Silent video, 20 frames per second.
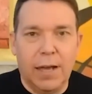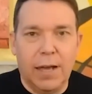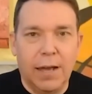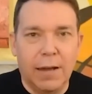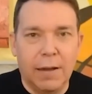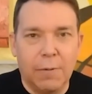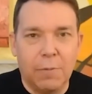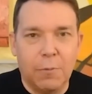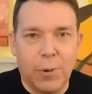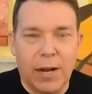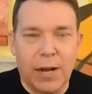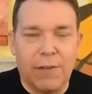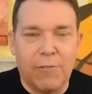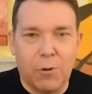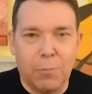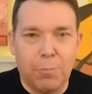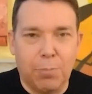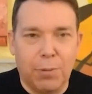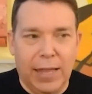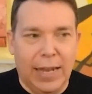uh,
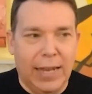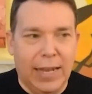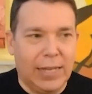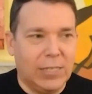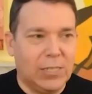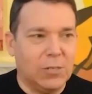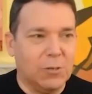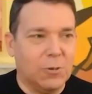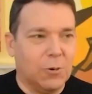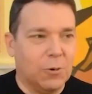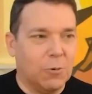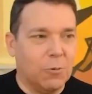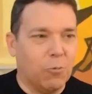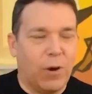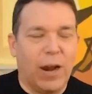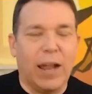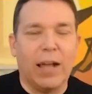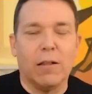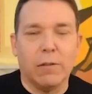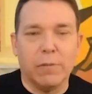whatever planets or
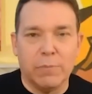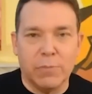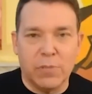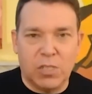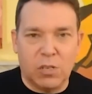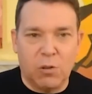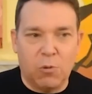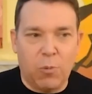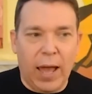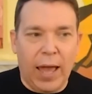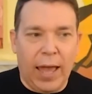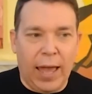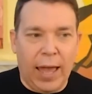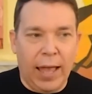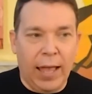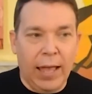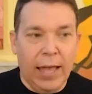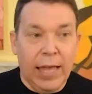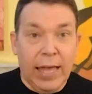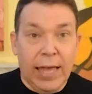realms
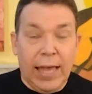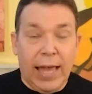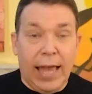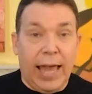away,